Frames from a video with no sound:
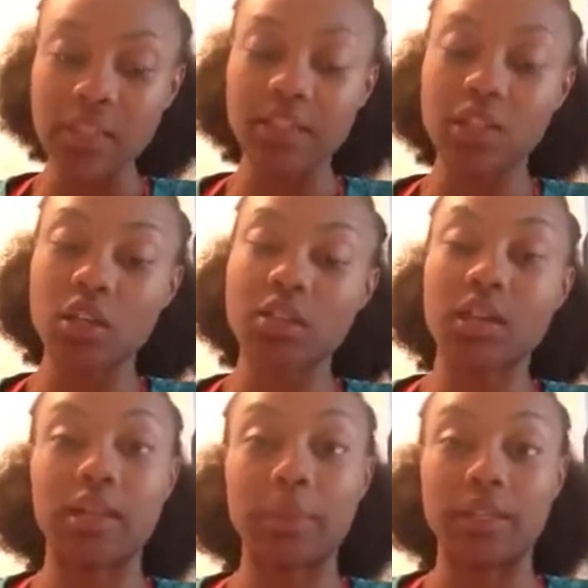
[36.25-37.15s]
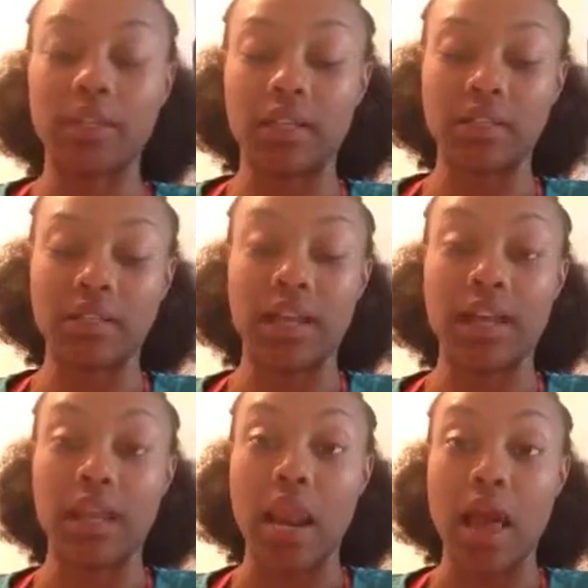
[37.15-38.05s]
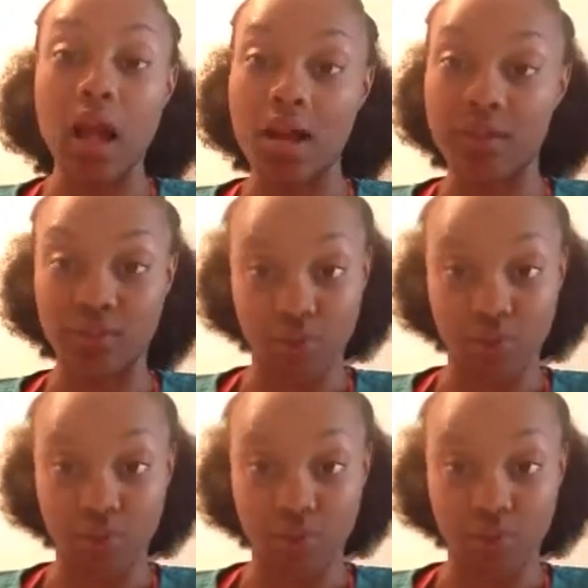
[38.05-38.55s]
And the Song of Solomon is a love